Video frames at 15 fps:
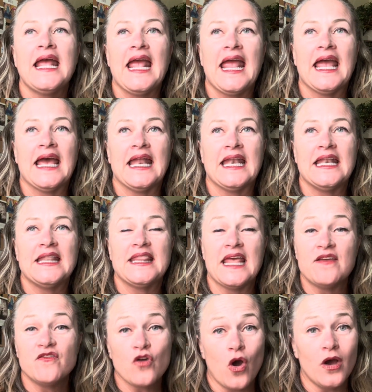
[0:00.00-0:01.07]
And
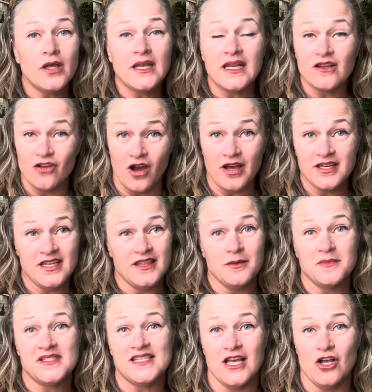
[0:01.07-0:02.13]
they've gone and gotten it
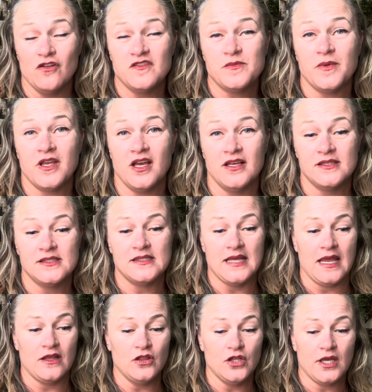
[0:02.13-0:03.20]
themselves because
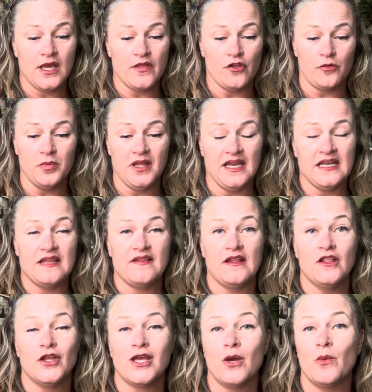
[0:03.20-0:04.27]
they look at their plate and they
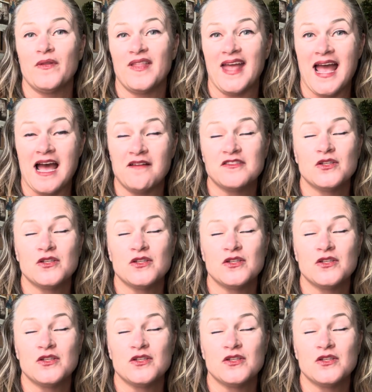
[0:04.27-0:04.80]
look at what they have.